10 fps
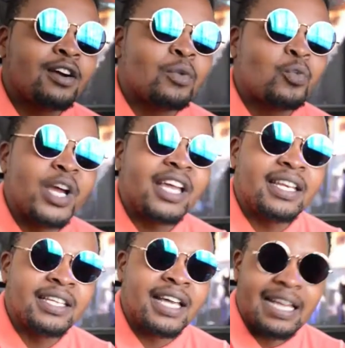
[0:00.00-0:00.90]

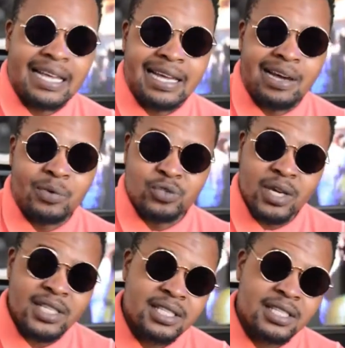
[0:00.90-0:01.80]
when I was
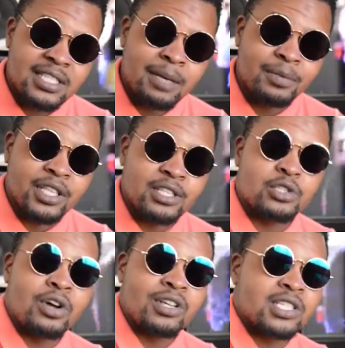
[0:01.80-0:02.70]
writing some of these
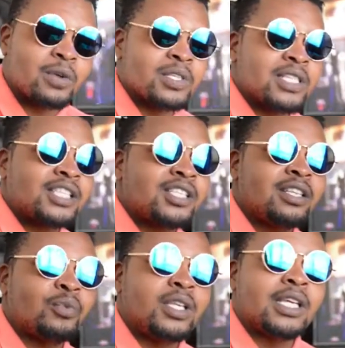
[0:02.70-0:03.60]
songs, I was actually
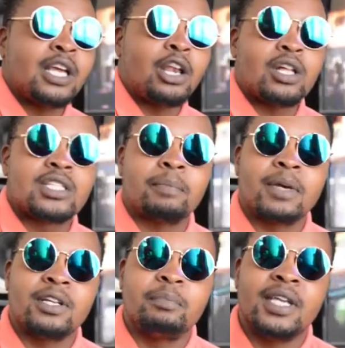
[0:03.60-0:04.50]
reading a lot
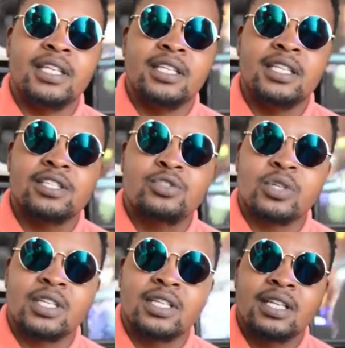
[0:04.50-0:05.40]
about Bedi history,
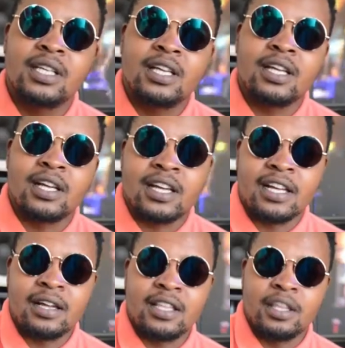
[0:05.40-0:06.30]

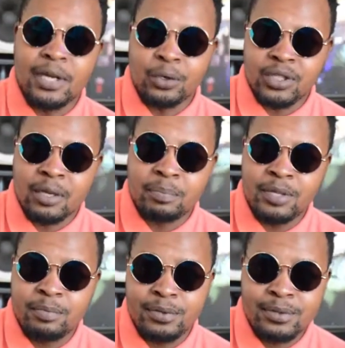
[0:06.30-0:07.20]
the Marota people.